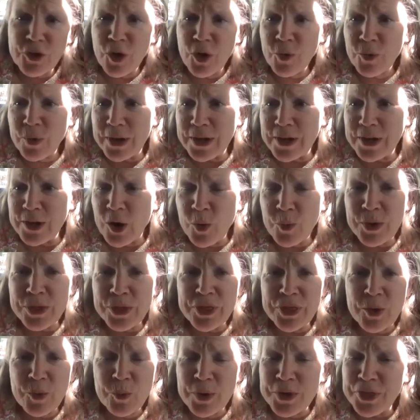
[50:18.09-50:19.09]
all
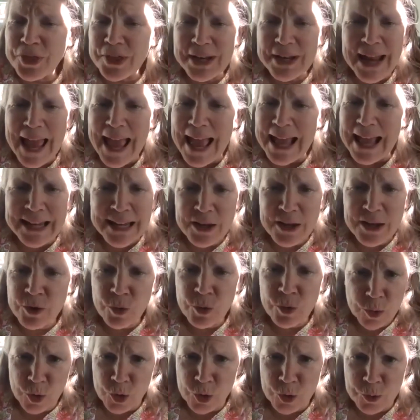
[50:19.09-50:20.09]
within any
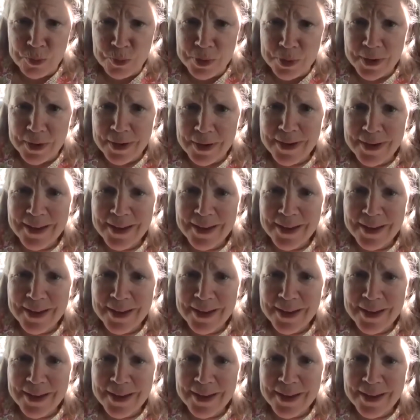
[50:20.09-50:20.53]
group,